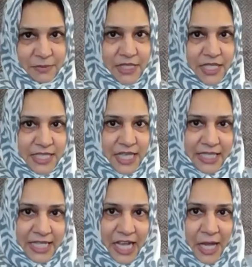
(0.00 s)
Because
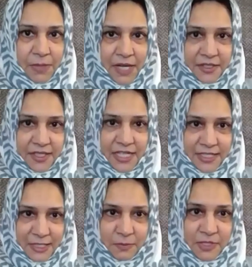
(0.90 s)
agar aap
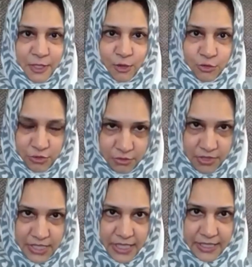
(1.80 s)
110% sure
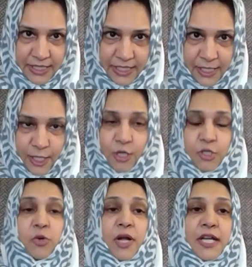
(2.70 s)
hone jayenge,
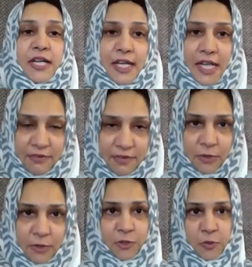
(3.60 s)
you are never
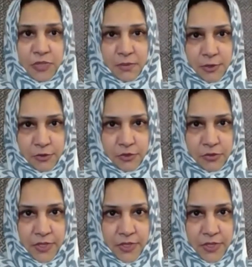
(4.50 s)
going to be able to do